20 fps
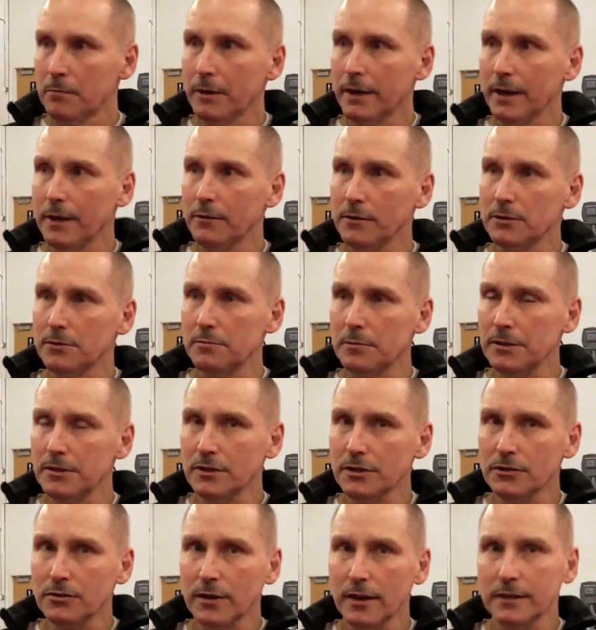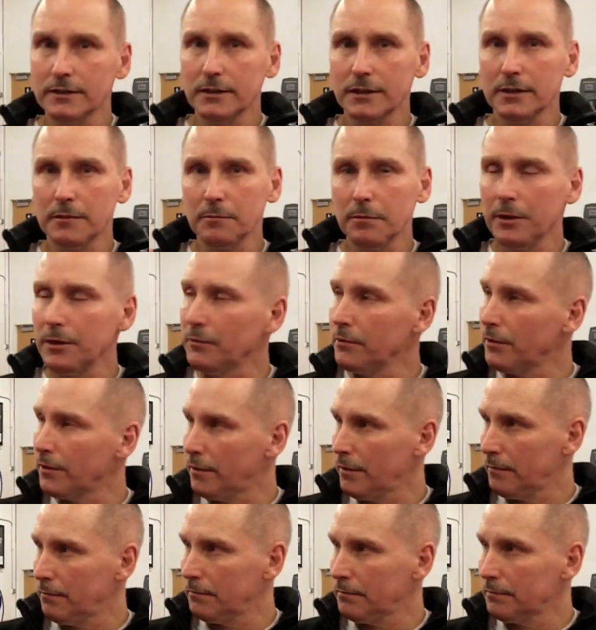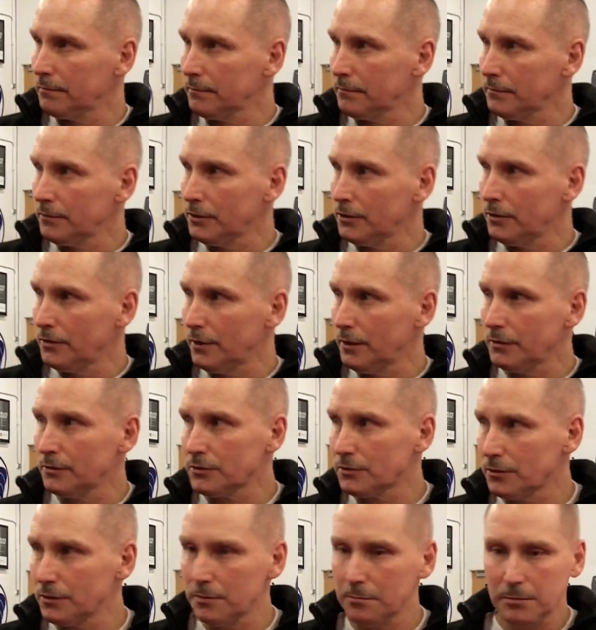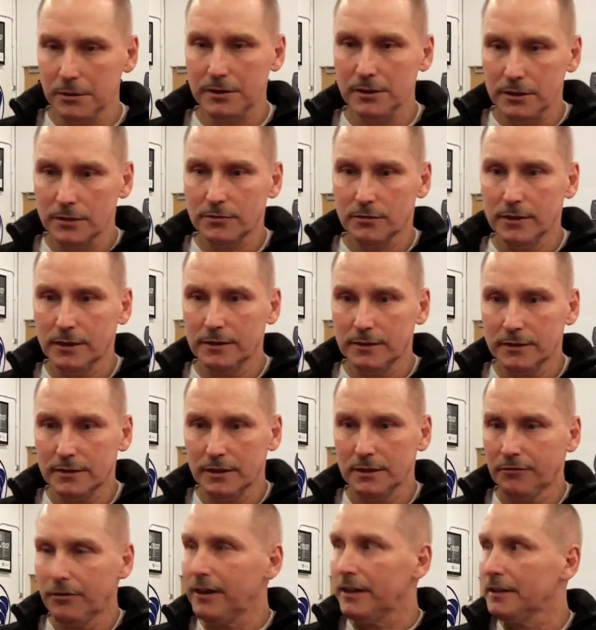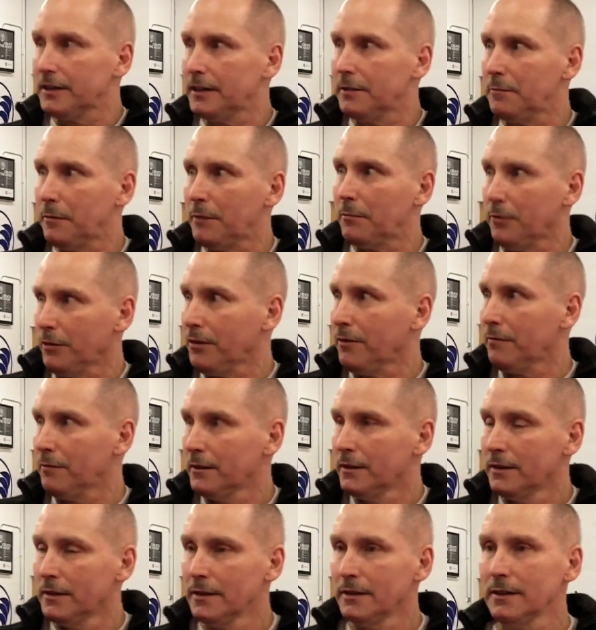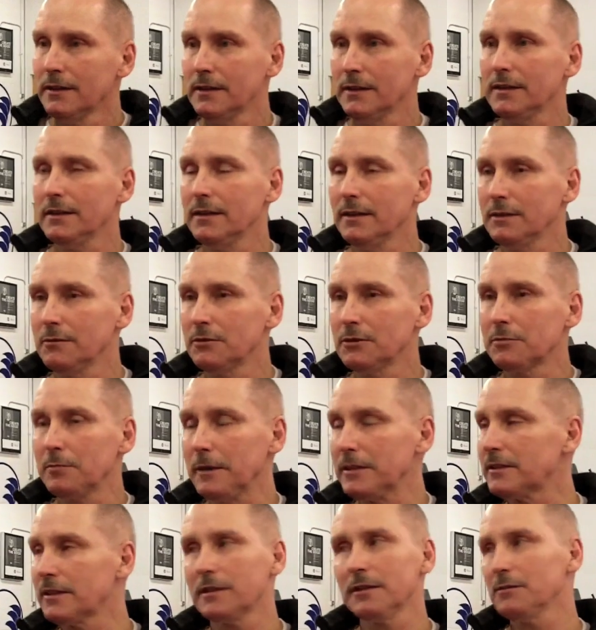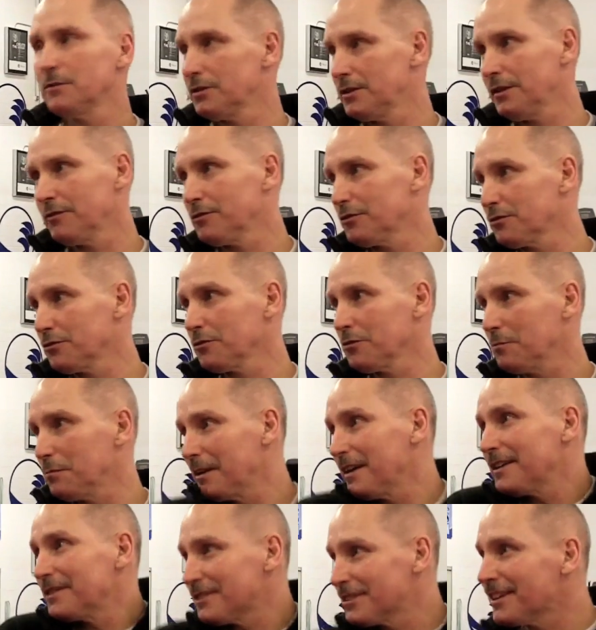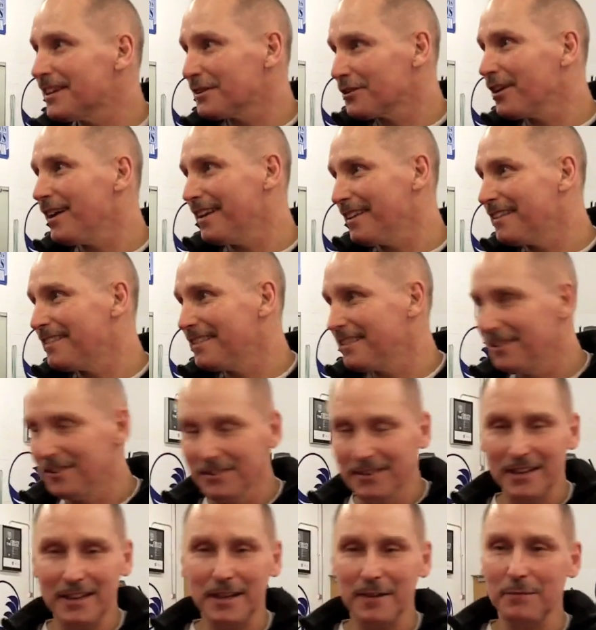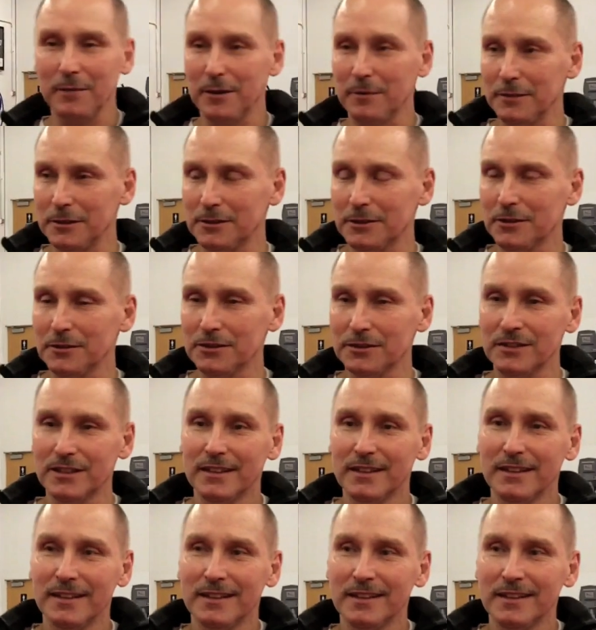but I was busy trying to compete with them. You know, I was sort of busy trying to see if I could keep up with them, which basically was never true, but I tried. You know, they kept me on my toes.